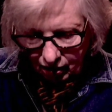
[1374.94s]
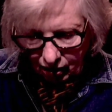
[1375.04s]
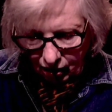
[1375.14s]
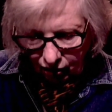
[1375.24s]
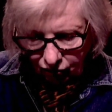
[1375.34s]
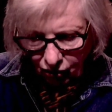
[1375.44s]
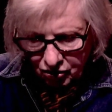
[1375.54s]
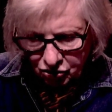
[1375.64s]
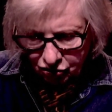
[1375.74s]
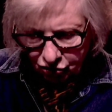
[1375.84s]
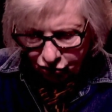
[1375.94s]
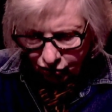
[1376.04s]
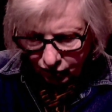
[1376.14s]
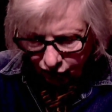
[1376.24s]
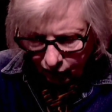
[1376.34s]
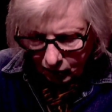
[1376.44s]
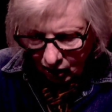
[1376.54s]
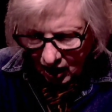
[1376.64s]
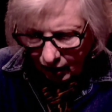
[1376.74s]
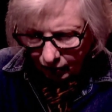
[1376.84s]
Across the street from our
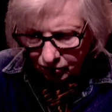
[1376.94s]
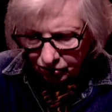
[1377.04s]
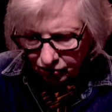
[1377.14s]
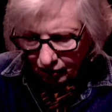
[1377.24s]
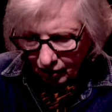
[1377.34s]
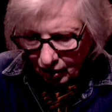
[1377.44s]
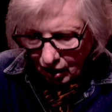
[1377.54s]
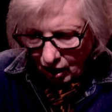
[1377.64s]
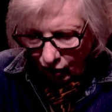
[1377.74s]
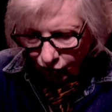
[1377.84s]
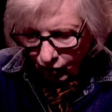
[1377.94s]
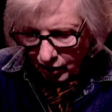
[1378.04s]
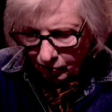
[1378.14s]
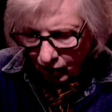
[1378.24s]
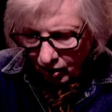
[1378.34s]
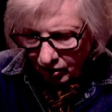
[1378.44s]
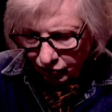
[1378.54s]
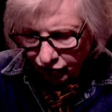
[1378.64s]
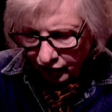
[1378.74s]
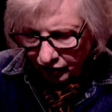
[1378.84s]
house, a ramrod
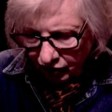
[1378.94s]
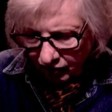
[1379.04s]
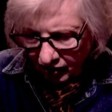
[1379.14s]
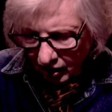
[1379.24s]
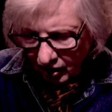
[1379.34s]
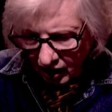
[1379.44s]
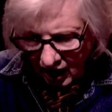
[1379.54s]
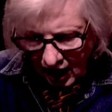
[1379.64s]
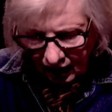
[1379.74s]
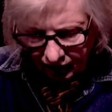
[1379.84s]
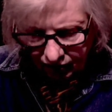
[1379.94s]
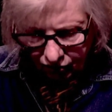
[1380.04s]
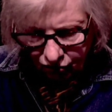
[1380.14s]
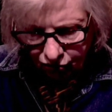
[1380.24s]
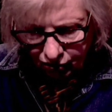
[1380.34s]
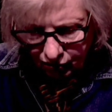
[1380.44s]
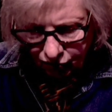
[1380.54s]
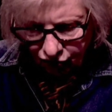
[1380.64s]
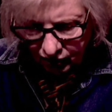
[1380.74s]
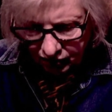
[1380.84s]
figure in a hat stood in
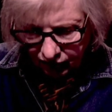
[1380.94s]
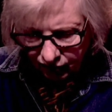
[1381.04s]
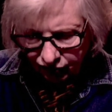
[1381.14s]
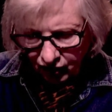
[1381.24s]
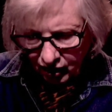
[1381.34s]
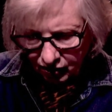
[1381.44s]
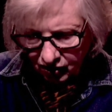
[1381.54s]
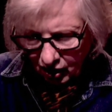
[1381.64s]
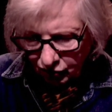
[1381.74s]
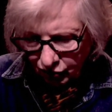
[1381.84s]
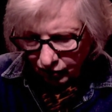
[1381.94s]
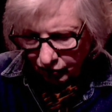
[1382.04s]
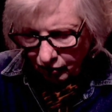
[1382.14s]
front of the fire hydrant